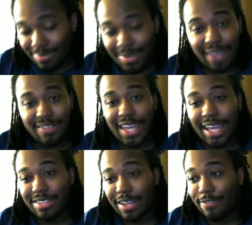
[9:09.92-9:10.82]
after that,
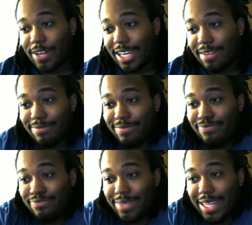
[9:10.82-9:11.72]
he's like, fuck it,
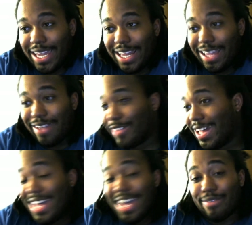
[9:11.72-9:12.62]
then
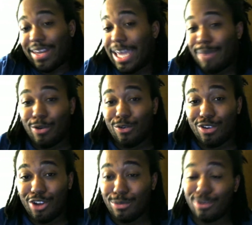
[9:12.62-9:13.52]
if I can't be
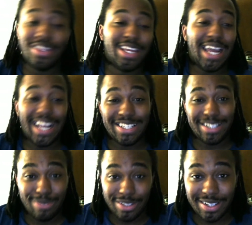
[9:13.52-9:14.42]
world noble, then I guess
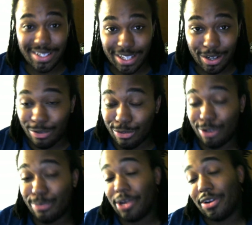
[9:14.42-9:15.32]
I'm just gonna take over the
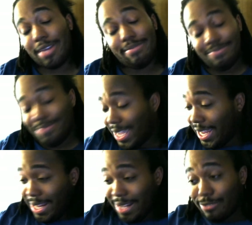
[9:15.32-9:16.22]
world, period,
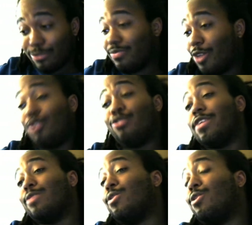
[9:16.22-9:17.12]
and
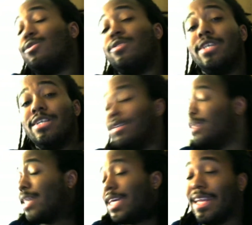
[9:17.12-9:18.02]
hopefully we'll
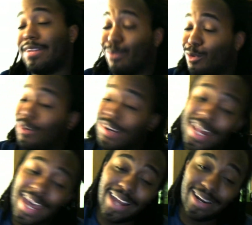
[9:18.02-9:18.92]
get into more into
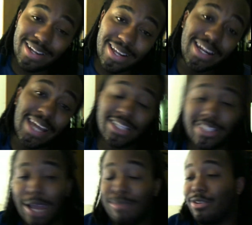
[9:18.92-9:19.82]
that in the next
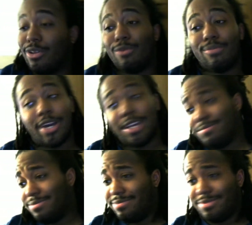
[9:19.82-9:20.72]
chapter, though, but
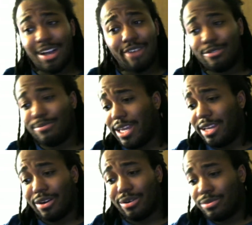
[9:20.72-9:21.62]

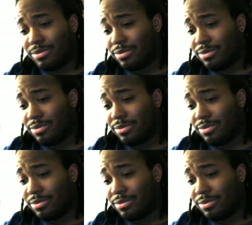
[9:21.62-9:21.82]
Doflamingo.